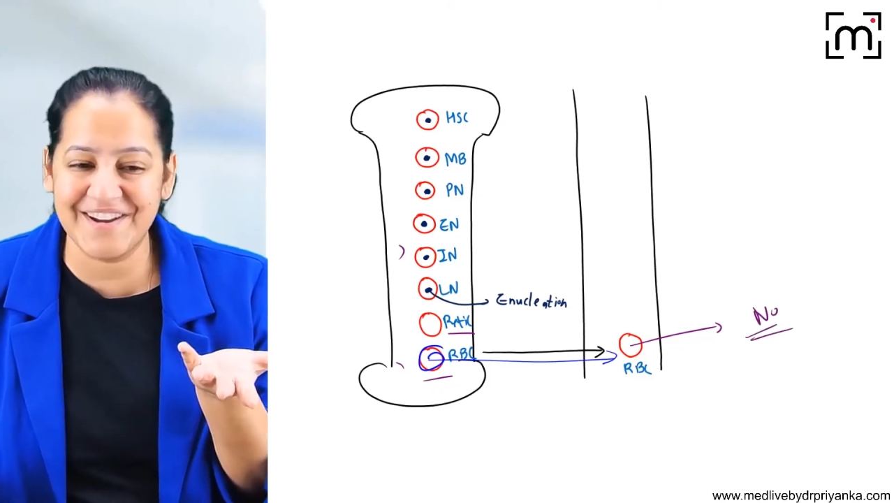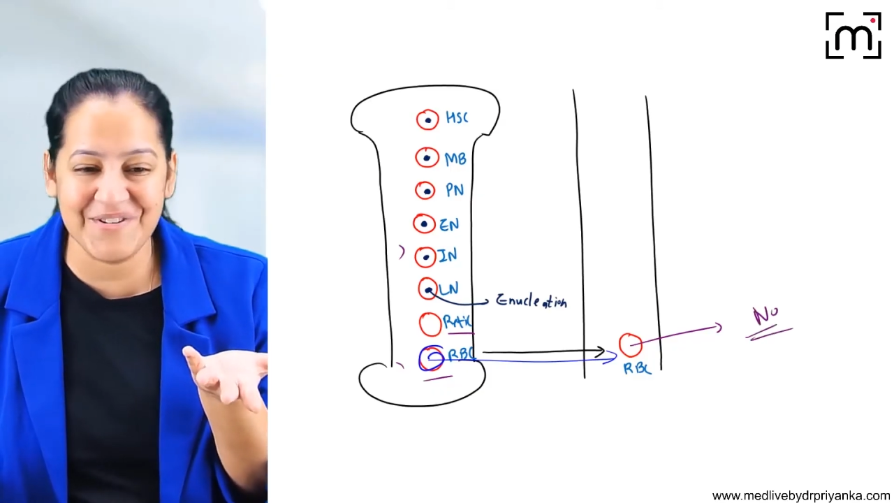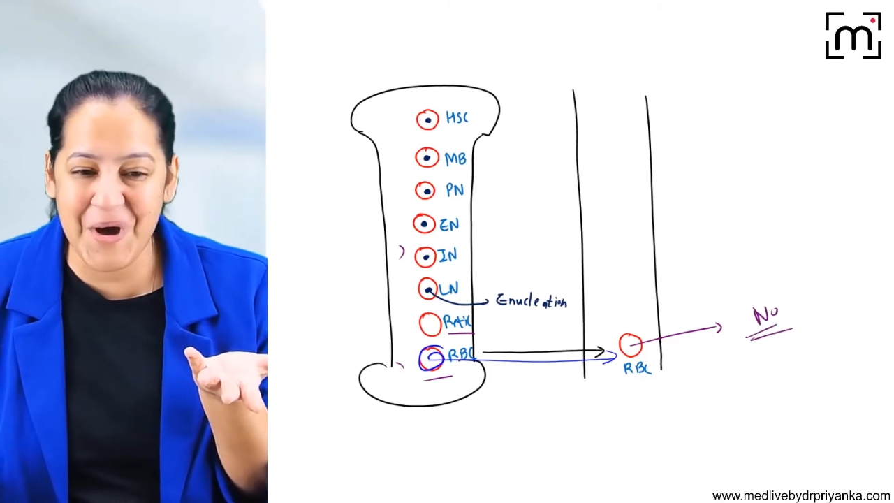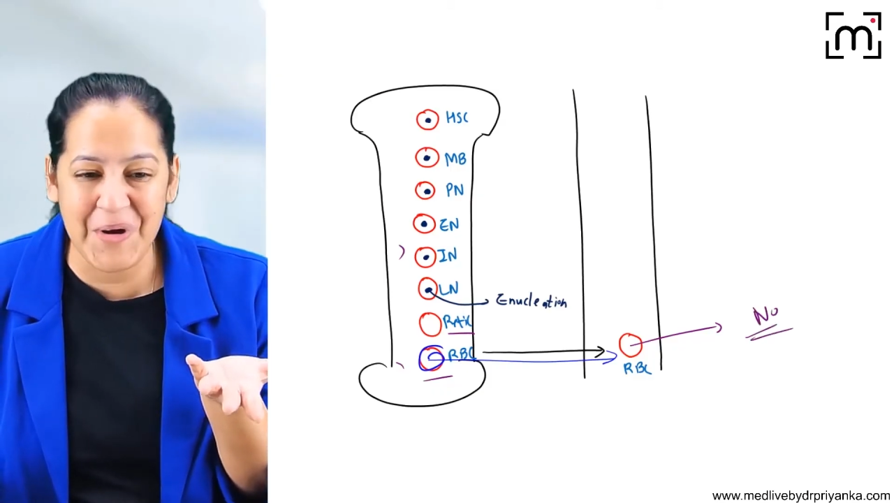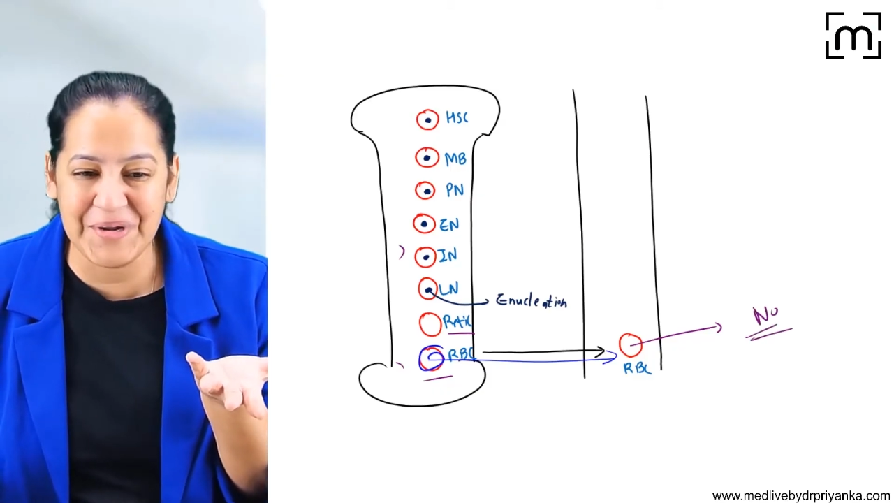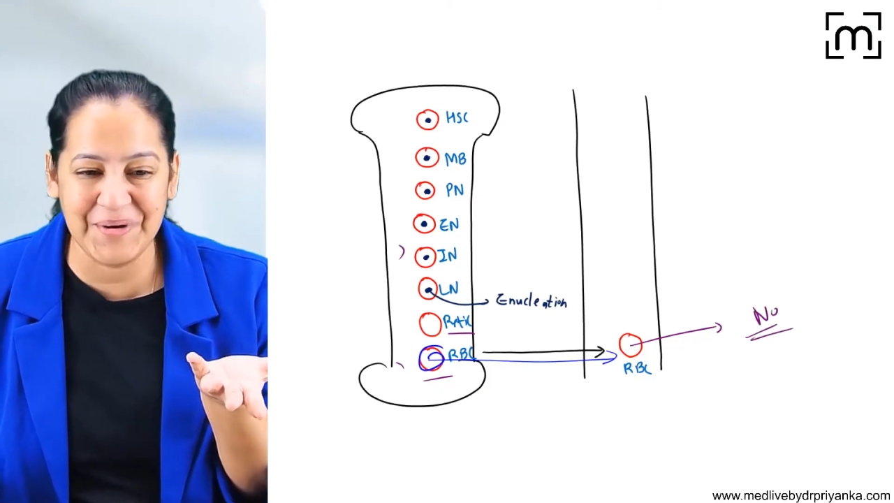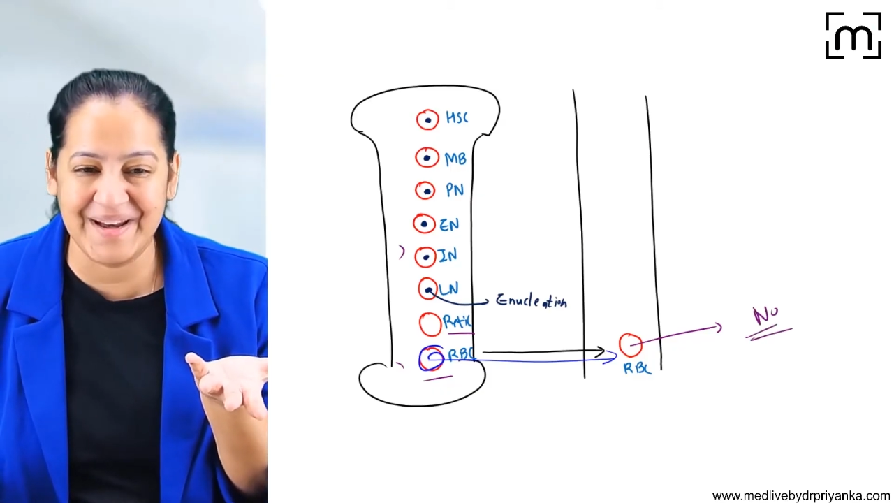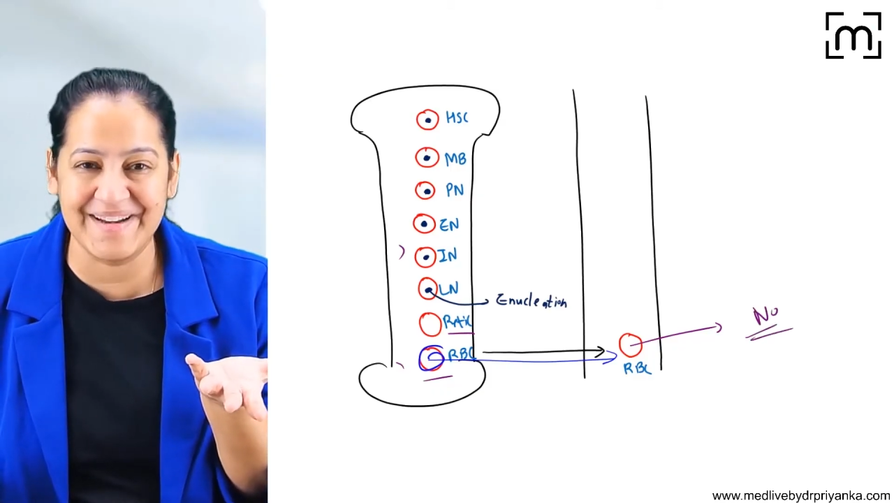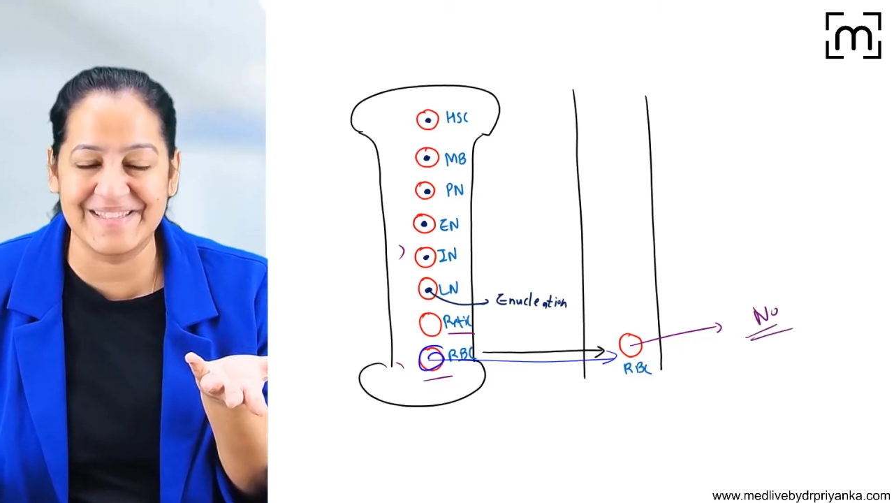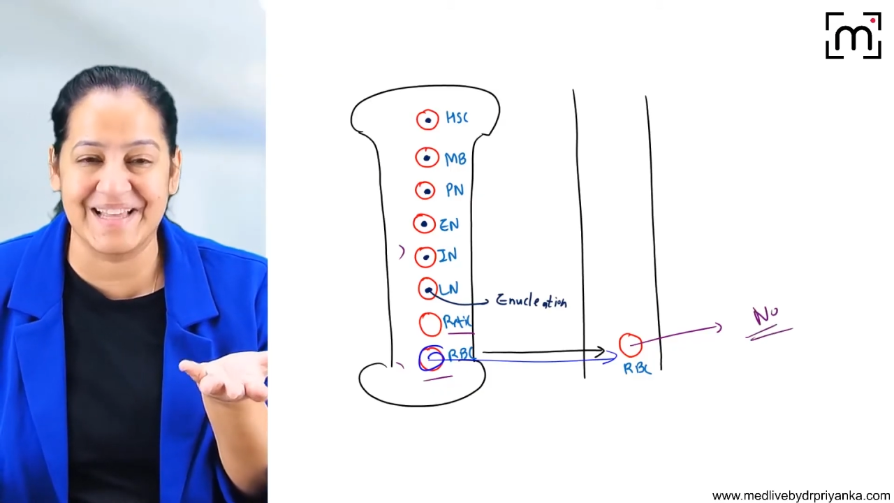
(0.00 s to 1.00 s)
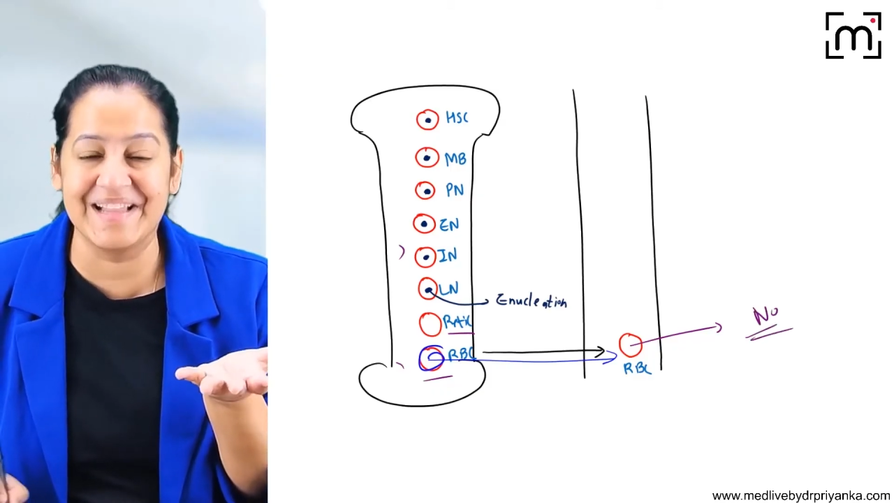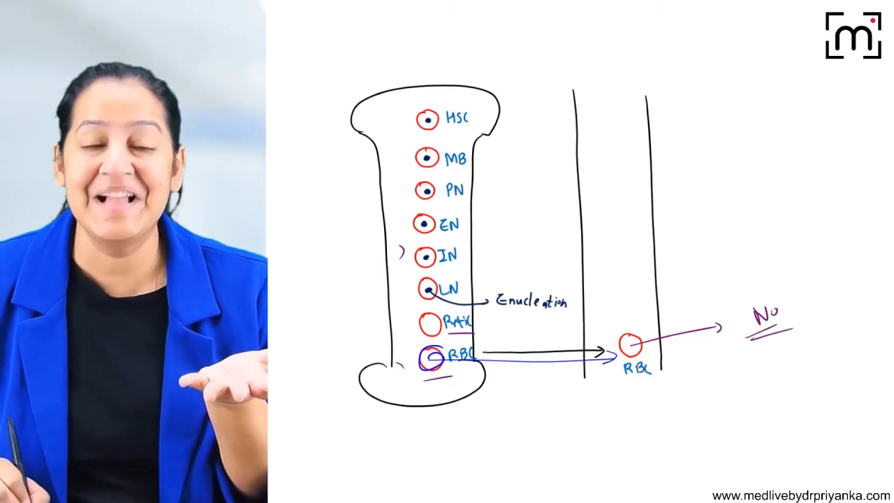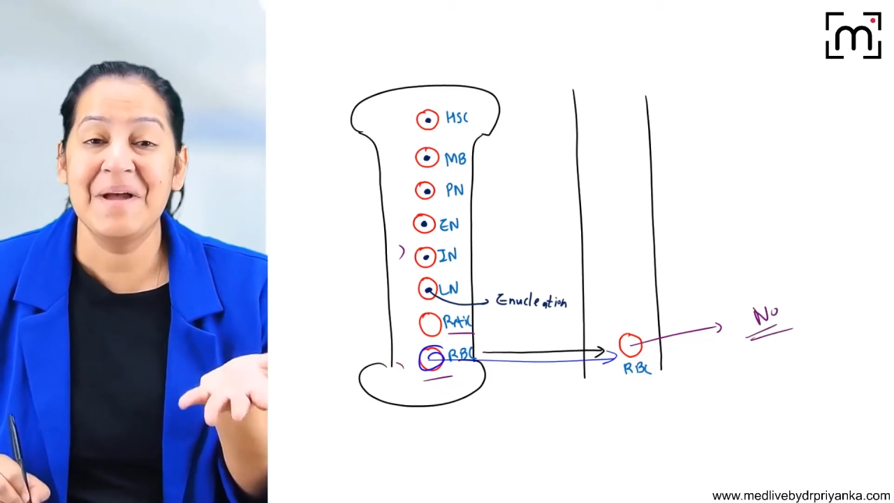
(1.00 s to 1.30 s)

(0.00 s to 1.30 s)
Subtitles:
are non-nucleated cell.